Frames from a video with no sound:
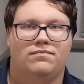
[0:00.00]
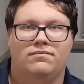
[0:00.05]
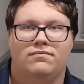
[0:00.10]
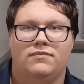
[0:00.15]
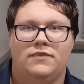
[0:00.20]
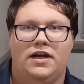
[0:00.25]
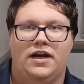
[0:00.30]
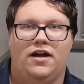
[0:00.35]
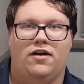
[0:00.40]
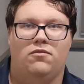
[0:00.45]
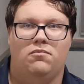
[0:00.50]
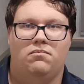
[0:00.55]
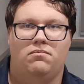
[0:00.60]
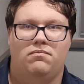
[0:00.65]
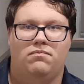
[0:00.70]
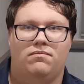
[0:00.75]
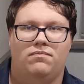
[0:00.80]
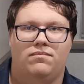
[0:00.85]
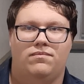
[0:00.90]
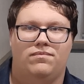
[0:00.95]
you know,
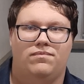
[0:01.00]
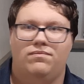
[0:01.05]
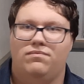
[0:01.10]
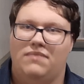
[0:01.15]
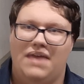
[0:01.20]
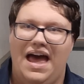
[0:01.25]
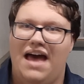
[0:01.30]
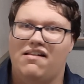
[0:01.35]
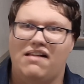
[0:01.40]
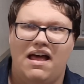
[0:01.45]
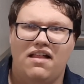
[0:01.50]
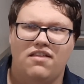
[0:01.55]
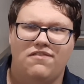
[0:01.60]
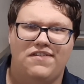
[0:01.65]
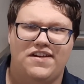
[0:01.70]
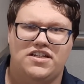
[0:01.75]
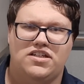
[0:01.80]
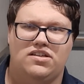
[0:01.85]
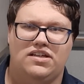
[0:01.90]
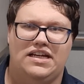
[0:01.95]
I'll
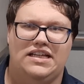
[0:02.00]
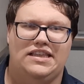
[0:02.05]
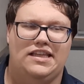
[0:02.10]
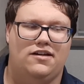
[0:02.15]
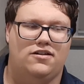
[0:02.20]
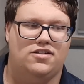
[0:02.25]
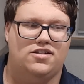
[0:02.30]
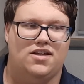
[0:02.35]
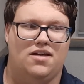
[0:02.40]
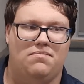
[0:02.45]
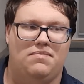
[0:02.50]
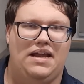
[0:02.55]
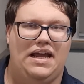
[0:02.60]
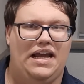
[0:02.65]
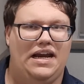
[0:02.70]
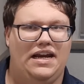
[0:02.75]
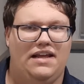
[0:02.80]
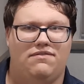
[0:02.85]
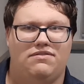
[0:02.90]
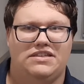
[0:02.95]
eventually get there
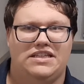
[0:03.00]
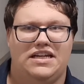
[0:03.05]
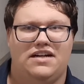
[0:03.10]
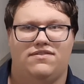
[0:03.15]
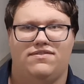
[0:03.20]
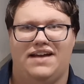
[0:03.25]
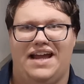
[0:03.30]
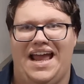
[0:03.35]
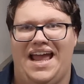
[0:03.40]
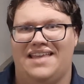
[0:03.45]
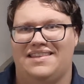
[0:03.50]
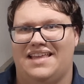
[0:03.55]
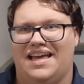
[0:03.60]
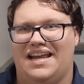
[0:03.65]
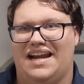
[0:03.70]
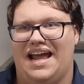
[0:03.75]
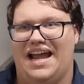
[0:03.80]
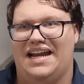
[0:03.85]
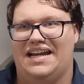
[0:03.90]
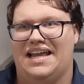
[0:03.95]
someday, and even then, if I had
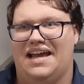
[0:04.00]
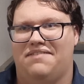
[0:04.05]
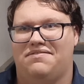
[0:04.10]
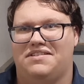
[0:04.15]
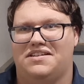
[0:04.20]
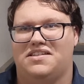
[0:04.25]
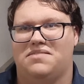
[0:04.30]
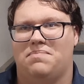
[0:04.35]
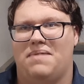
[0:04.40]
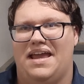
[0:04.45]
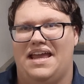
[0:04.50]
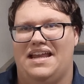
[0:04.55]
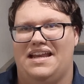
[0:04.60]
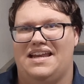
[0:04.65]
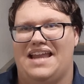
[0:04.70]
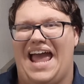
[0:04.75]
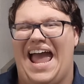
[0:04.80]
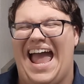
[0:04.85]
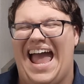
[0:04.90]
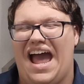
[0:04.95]
that, I'd have to
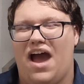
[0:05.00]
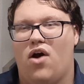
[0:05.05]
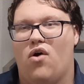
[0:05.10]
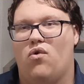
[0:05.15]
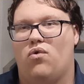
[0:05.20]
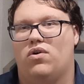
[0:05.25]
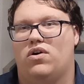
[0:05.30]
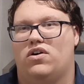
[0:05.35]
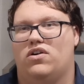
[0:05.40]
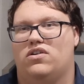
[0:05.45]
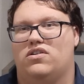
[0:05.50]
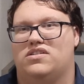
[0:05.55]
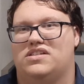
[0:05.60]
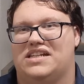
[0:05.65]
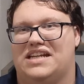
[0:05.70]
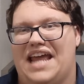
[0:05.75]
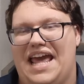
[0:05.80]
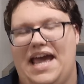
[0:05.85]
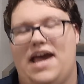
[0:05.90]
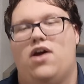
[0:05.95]
spend hours
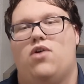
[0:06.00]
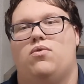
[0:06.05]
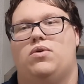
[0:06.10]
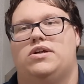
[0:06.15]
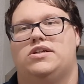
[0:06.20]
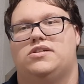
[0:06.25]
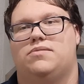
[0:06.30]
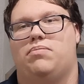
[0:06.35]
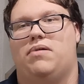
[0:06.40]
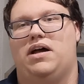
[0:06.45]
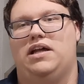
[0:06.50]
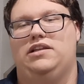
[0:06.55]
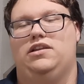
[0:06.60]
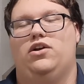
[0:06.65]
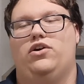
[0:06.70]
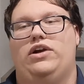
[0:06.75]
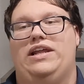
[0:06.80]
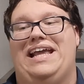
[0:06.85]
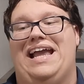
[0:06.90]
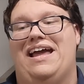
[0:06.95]
and hours upon
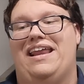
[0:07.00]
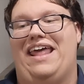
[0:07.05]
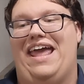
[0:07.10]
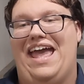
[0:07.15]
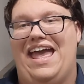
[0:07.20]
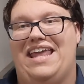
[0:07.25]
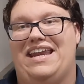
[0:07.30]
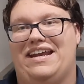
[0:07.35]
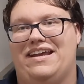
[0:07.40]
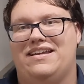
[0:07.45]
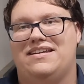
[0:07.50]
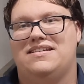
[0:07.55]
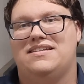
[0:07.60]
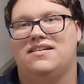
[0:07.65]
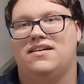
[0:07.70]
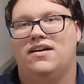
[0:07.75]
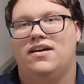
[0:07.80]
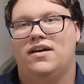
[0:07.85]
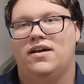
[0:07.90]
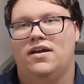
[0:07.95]
learning how to edit.
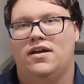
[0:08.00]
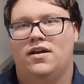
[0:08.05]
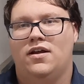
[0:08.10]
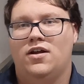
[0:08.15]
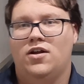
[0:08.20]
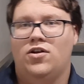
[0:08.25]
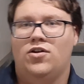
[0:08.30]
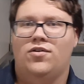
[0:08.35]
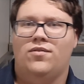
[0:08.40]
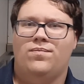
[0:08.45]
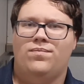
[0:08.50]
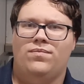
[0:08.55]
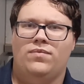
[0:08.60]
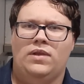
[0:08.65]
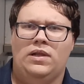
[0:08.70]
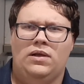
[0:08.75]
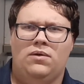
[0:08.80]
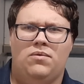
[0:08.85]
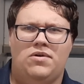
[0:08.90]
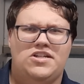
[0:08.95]

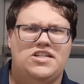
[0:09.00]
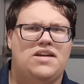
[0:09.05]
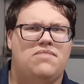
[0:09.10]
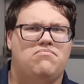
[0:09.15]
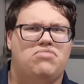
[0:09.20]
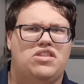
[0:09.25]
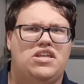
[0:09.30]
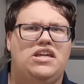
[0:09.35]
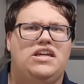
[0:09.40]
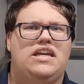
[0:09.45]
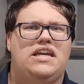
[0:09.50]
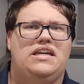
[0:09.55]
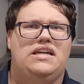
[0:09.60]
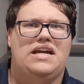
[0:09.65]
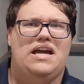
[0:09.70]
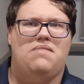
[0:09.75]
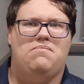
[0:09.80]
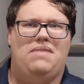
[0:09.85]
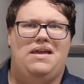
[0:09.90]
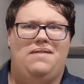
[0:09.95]
Which I'm thinking
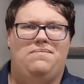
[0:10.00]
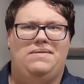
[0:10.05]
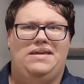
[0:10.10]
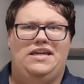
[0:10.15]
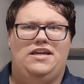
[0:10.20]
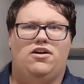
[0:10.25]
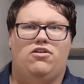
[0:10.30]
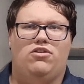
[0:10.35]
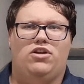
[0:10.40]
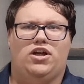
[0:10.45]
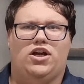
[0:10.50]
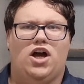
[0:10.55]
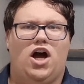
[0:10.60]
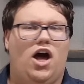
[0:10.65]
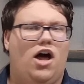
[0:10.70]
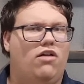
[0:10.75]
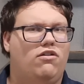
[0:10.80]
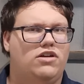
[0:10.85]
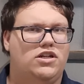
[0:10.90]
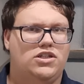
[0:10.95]
I maybe go to
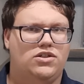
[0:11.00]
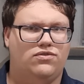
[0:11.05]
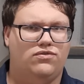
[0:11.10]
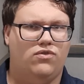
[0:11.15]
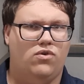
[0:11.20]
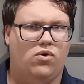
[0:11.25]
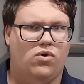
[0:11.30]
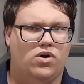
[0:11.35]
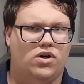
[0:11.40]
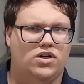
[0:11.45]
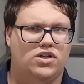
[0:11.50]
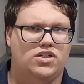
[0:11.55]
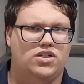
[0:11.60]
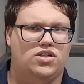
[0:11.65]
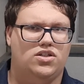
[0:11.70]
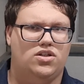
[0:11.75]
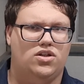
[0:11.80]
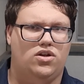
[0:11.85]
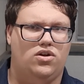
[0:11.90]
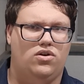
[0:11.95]
college for,
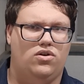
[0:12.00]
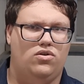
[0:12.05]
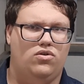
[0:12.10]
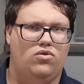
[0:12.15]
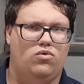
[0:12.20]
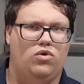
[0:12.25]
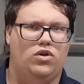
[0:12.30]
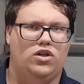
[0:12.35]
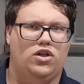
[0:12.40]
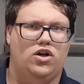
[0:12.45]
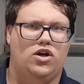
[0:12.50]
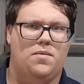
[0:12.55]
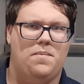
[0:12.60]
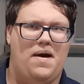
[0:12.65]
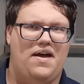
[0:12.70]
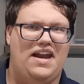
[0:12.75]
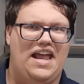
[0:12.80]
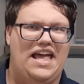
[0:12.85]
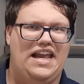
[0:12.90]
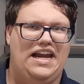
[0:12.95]
to learn
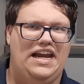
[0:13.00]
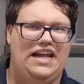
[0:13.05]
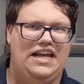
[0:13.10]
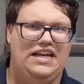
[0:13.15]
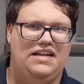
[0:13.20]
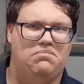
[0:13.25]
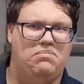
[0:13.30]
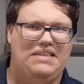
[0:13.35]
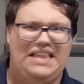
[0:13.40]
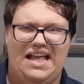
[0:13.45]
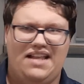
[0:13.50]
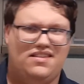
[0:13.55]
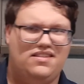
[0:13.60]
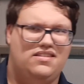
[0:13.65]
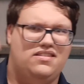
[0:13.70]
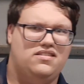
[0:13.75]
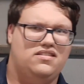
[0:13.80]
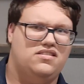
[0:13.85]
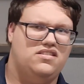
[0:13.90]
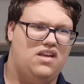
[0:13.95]
about editing, but that's
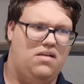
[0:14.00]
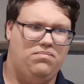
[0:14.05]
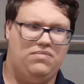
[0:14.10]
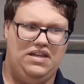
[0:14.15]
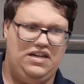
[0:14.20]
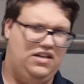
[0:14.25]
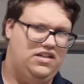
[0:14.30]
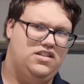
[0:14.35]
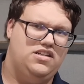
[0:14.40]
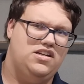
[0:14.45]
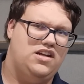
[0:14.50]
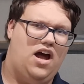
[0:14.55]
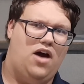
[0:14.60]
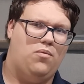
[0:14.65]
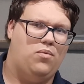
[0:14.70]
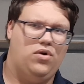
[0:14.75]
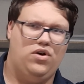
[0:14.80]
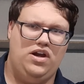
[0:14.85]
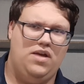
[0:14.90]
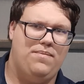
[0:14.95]
something to
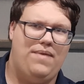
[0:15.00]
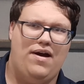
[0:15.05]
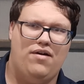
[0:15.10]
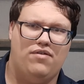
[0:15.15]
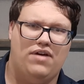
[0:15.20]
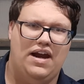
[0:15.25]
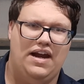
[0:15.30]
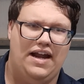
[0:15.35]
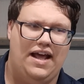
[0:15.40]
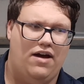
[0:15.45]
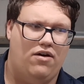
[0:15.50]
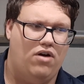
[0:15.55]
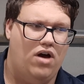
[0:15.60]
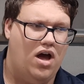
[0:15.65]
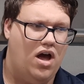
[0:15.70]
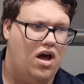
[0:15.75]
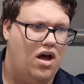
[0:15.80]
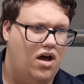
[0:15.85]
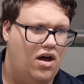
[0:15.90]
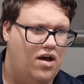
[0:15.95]
not worry about right
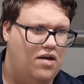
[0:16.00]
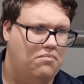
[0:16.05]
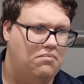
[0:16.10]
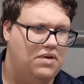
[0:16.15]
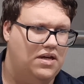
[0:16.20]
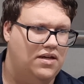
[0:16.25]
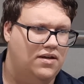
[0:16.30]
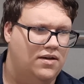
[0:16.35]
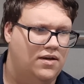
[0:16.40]
now.